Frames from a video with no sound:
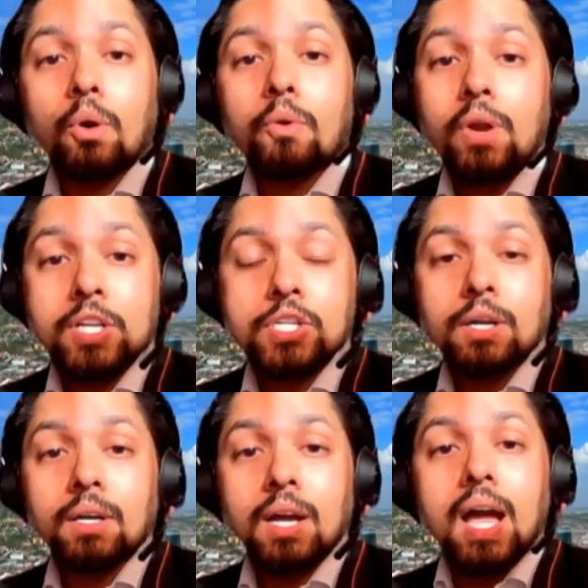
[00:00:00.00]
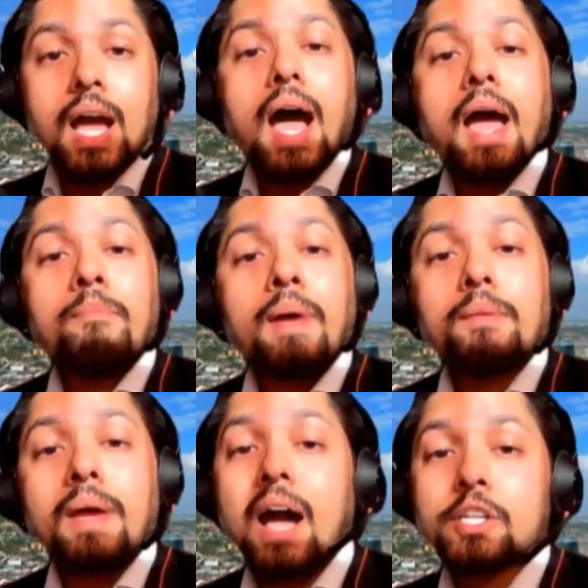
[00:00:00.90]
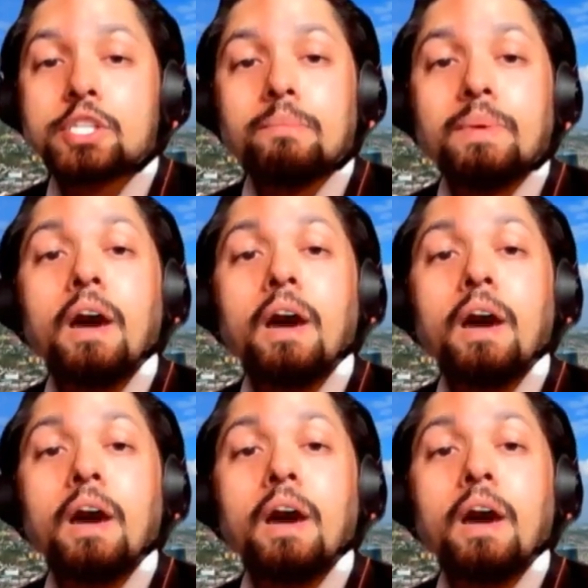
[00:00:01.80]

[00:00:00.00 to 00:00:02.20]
or Russia, I might actually be